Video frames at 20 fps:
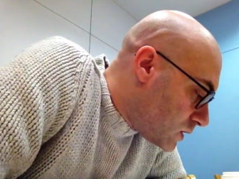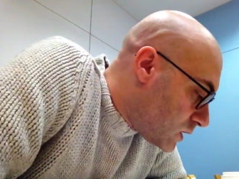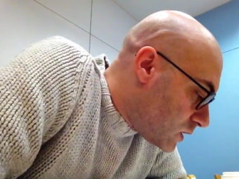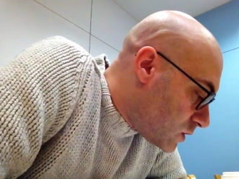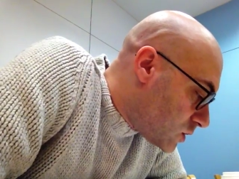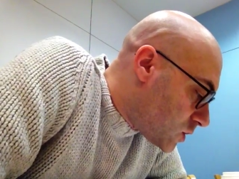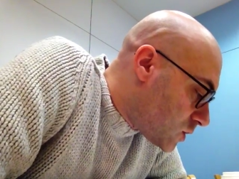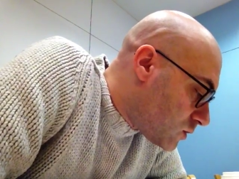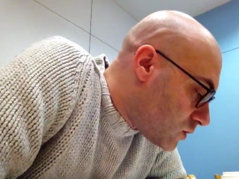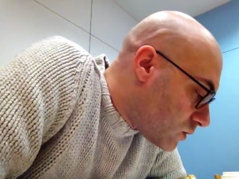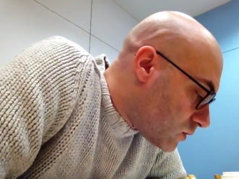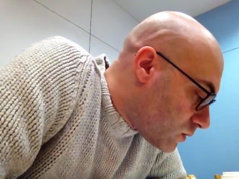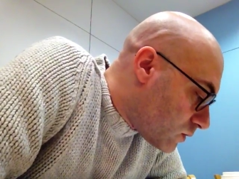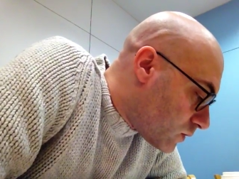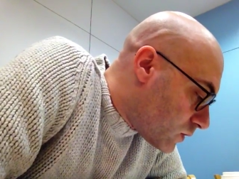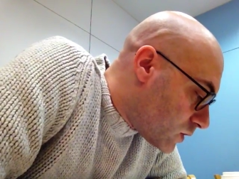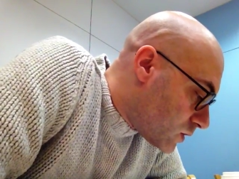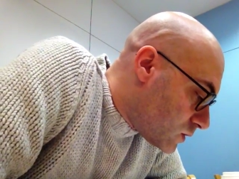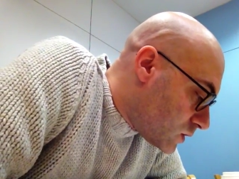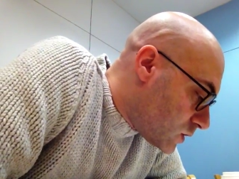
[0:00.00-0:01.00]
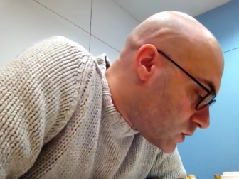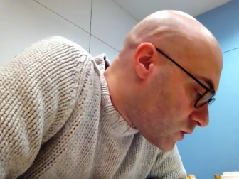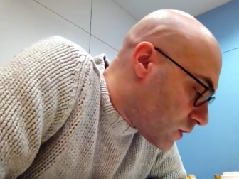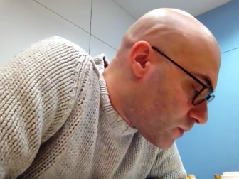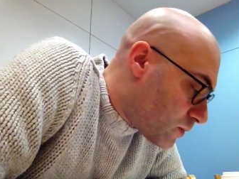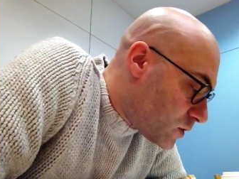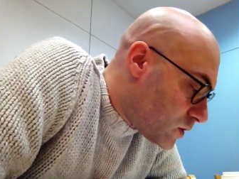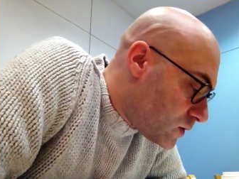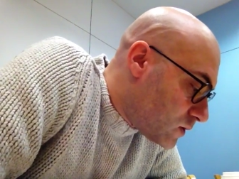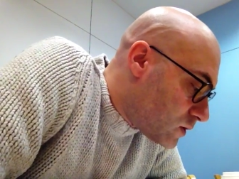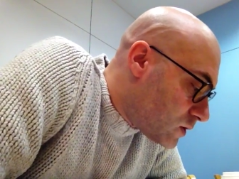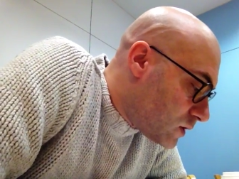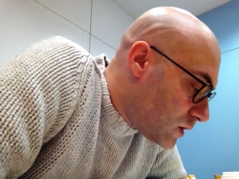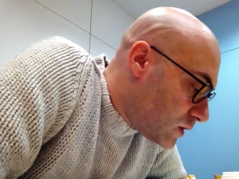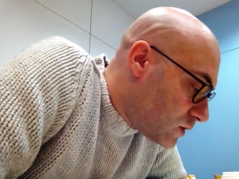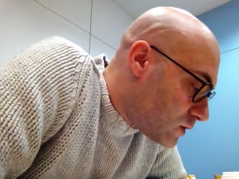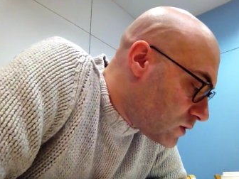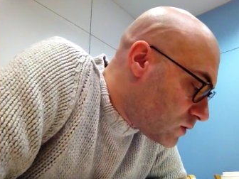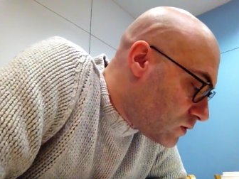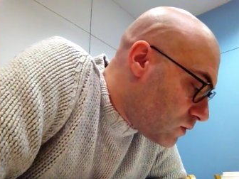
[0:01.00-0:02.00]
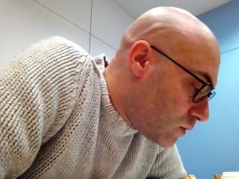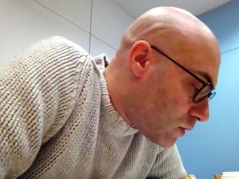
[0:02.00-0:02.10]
digital disruption since hmm.